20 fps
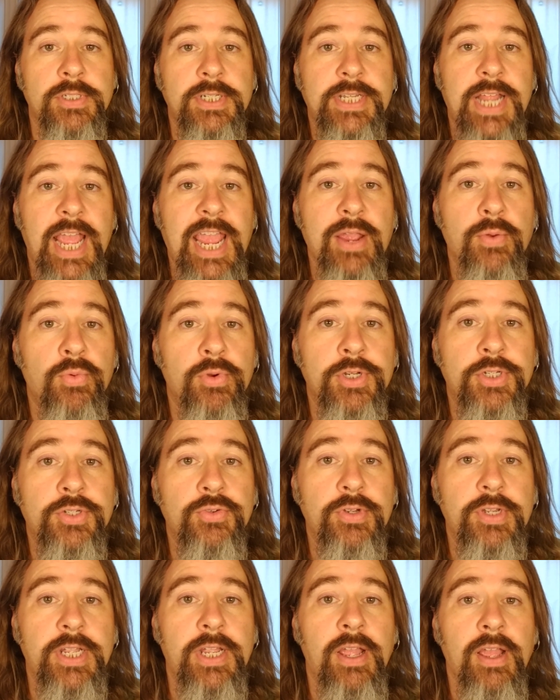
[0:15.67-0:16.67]
Today we're
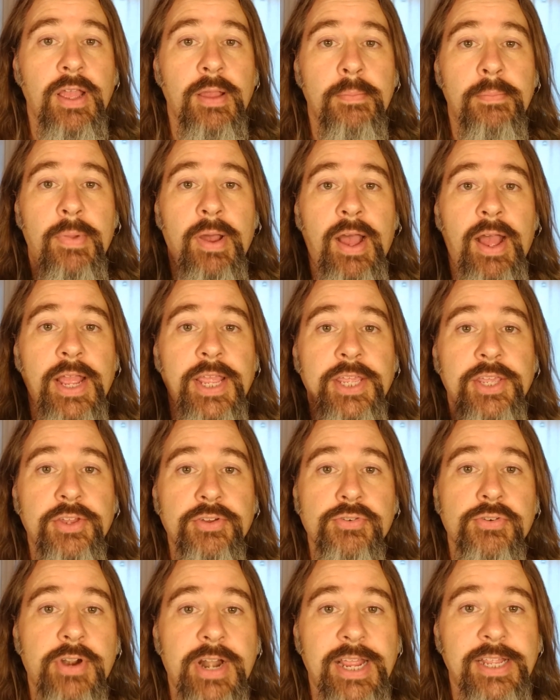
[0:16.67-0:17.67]
doing my
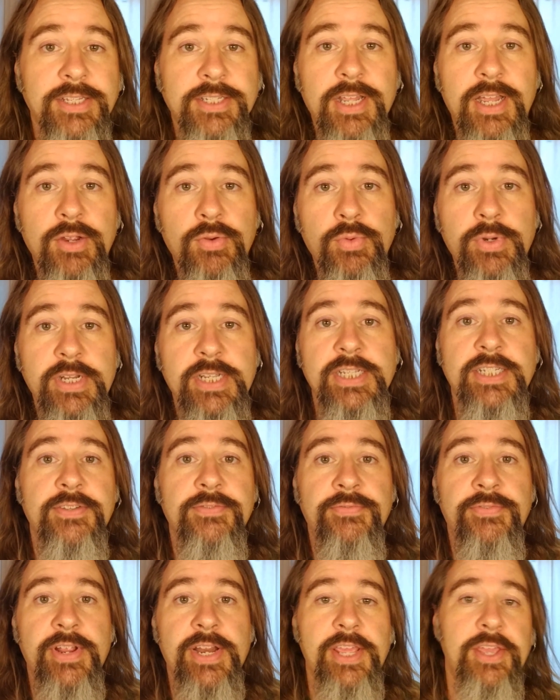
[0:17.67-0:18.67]
Jure Sanguinis
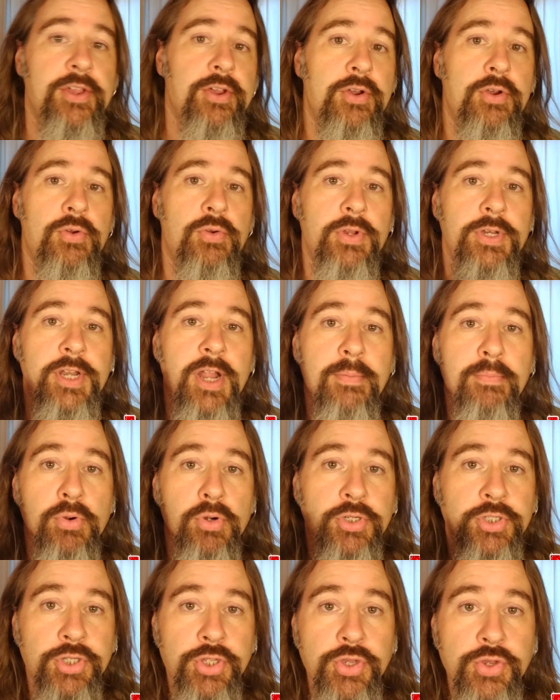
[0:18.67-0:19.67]
video
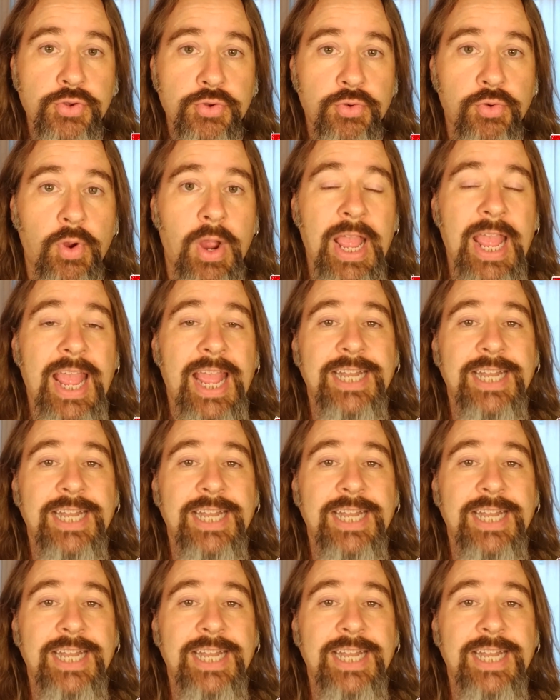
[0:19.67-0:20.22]
number 2,